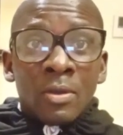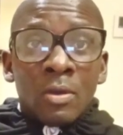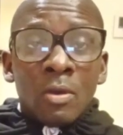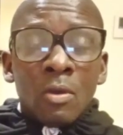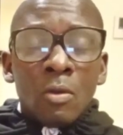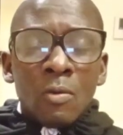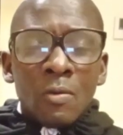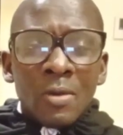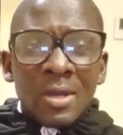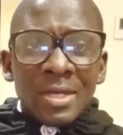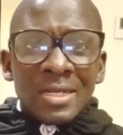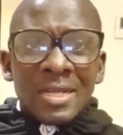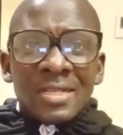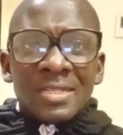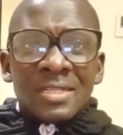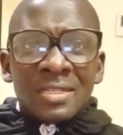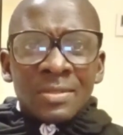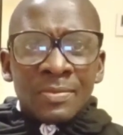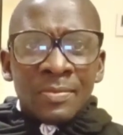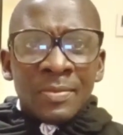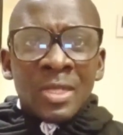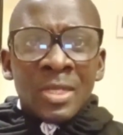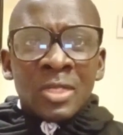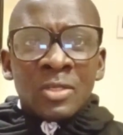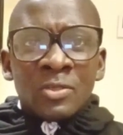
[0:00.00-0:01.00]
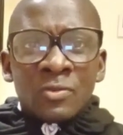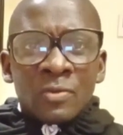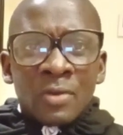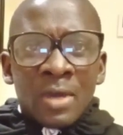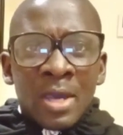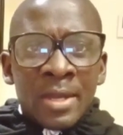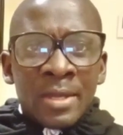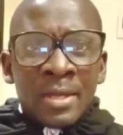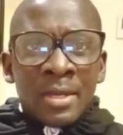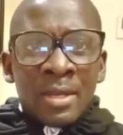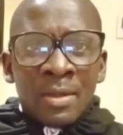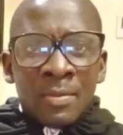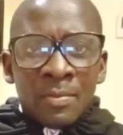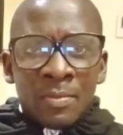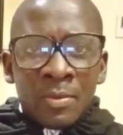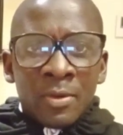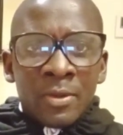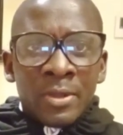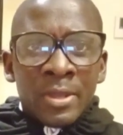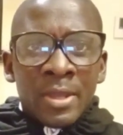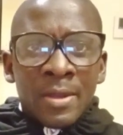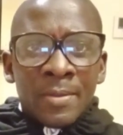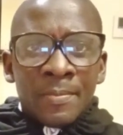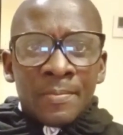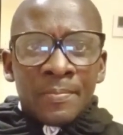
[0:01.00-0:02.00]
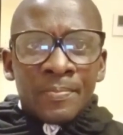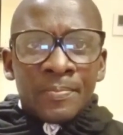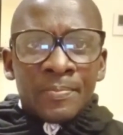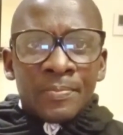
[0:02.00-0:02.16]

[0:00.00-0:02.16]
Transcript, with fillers: or what does it mean to an employer?